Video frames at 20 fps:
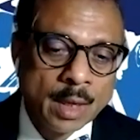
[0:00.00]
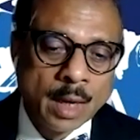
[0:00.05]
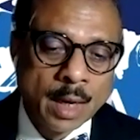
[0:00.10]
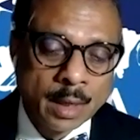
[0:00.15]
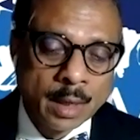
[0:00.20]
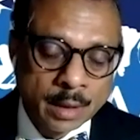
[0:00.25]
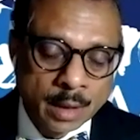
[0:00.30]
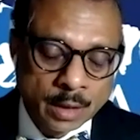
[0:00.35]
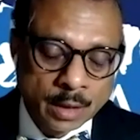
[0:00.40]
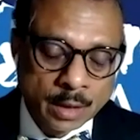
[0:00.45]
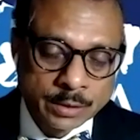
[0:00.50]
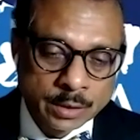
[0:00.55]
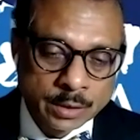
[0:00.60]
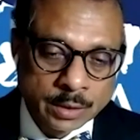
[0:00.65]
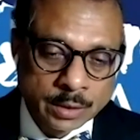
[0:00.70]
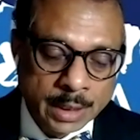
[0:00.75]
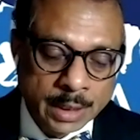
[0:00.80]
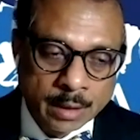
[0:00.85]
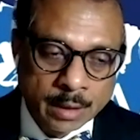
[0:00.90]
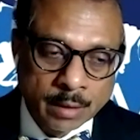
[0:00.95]
and also
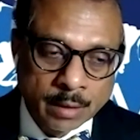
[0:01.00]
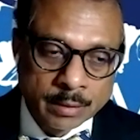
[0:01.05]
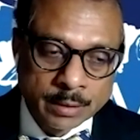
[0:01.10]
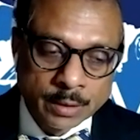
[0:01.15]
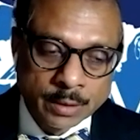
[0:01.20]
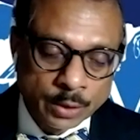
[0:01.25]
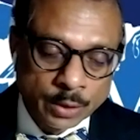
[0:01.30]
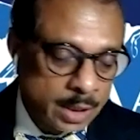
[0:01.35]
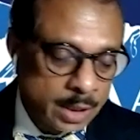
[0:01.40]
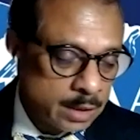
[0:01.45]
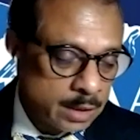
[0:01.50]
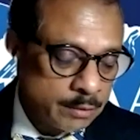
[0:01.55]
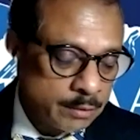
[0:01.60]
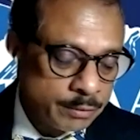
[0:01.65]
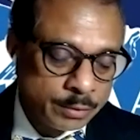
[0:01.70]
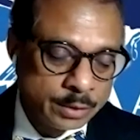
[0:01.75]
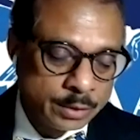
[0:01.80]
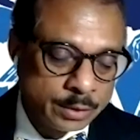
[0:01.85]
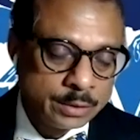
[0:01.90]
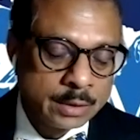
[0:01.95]
they donate the
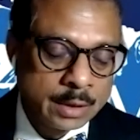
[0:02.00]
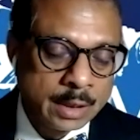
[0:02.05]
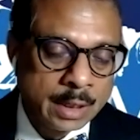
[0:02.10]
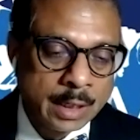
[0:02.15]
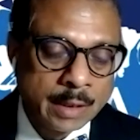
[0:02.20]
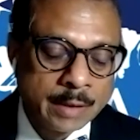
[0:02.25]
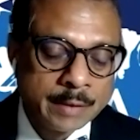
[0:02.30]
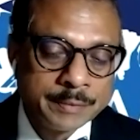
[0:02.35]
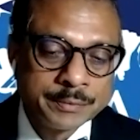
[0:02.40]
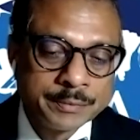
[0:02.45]
food to the